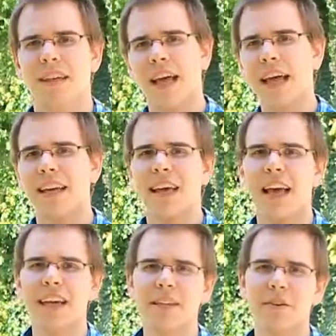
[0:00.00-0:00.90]
Hey,
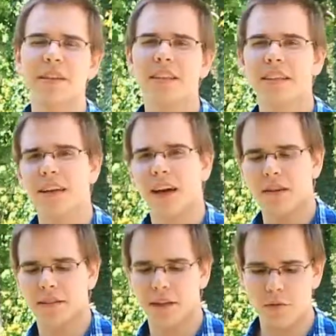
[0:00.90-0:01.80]
how you doing?
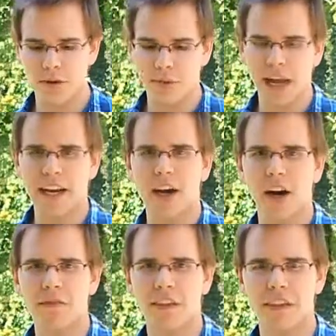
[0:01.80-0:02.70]
I'll take one black
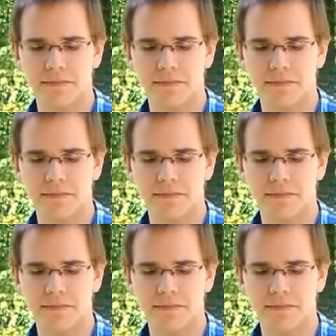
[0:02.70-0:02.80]
coffee.